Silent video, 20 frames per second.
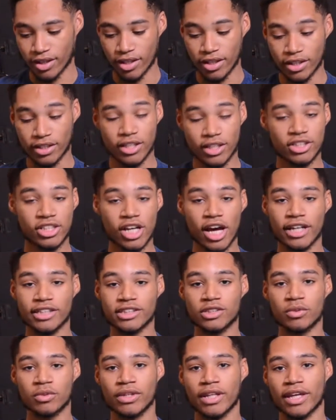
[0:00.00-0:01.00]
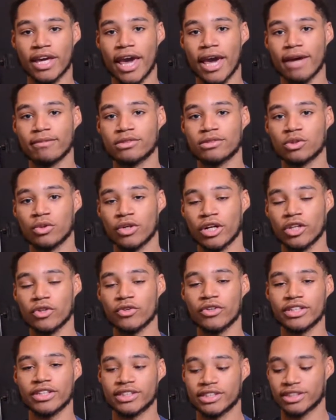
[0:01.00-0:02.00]
The Giants win the game
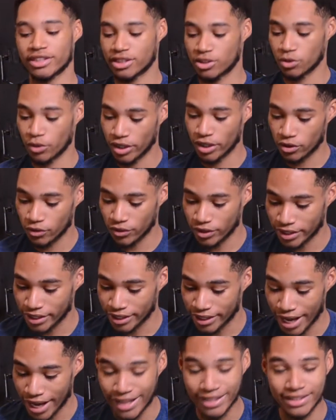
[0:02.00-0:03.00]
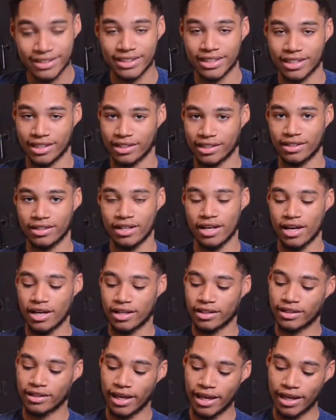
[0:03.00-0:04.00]
23-19.
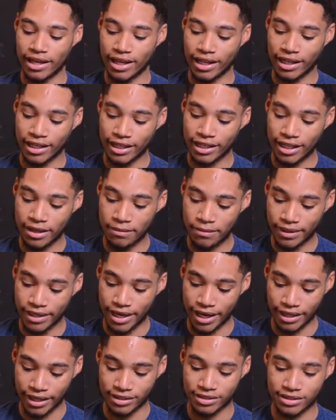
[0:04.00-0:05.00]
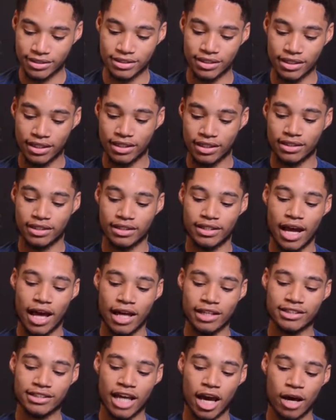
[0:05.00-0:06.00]
They eliminate the
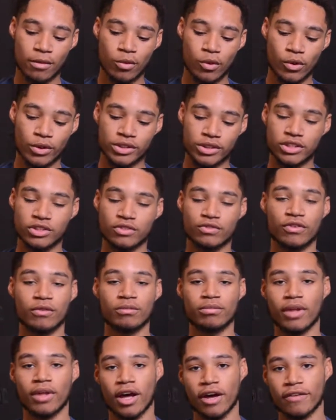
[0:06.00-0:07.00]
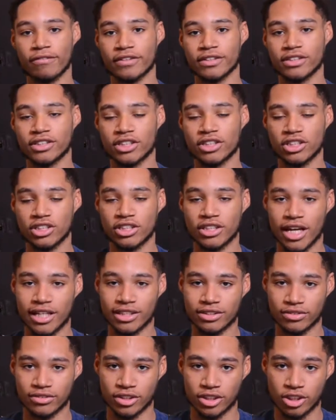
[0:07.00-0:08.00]
Dallas Cowboys from playoff contention
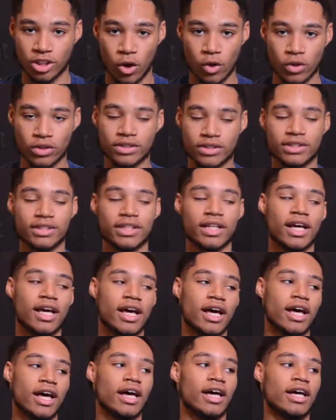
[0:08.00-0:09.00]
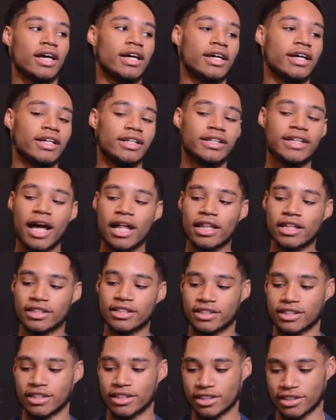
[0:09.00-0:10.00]
as a result. Now
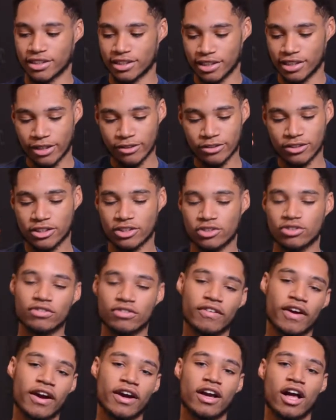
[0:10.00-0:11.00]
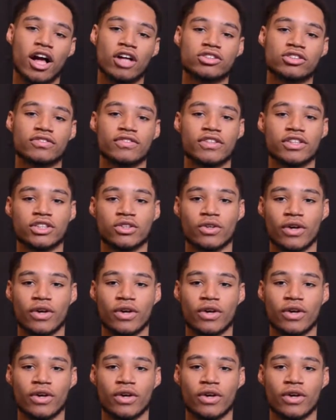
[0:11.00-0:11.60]
listen. This was a very controversial